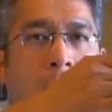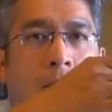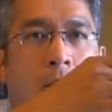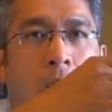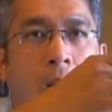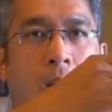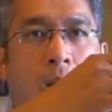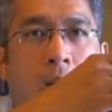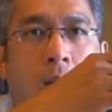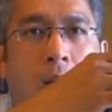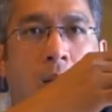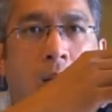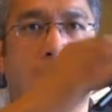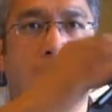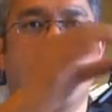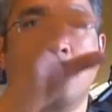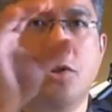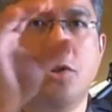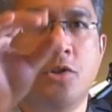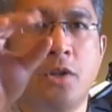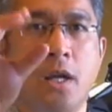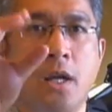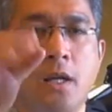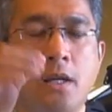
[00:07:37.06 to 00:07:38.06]
but
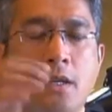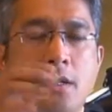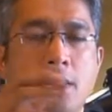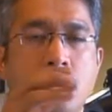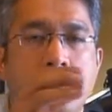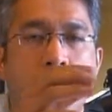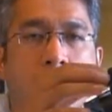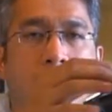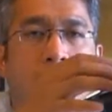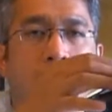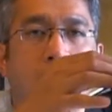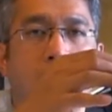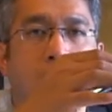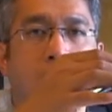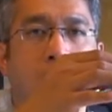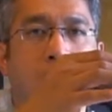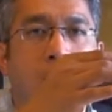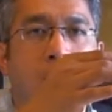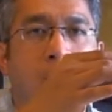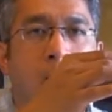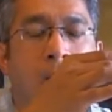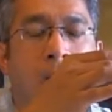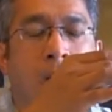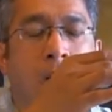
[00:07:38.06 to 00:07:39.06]
that shake is still
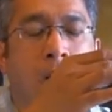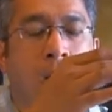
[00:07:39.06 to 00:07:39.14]
there.